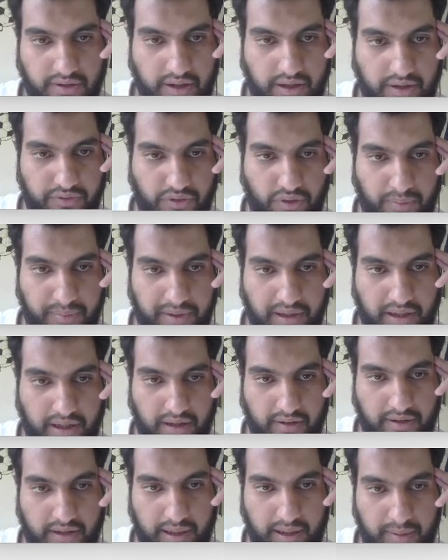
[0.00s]
and from here I
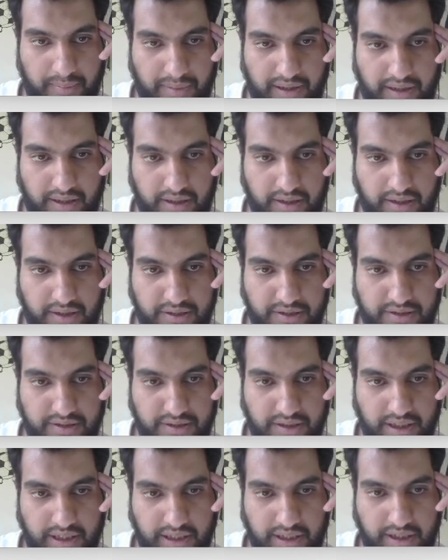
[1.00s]
will write B,
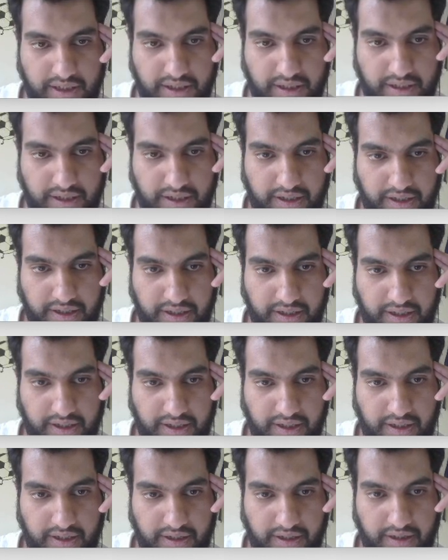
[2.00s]
C,
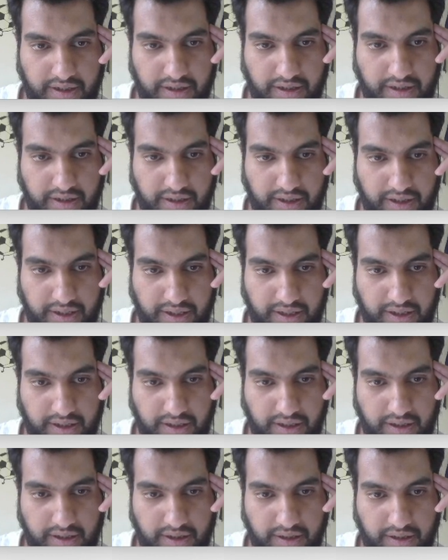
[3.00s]
D, E,
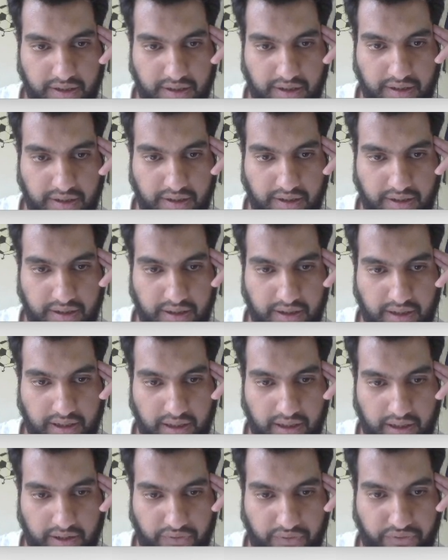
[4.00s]

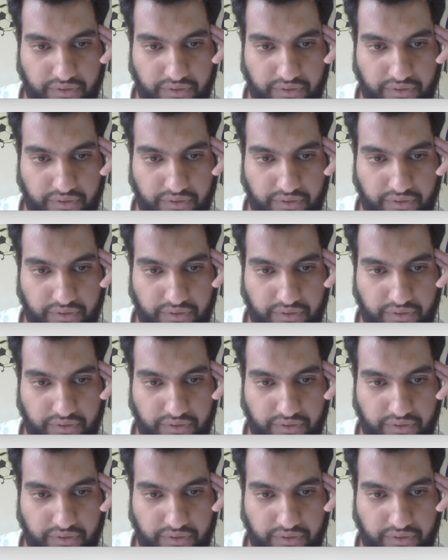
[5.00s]
F.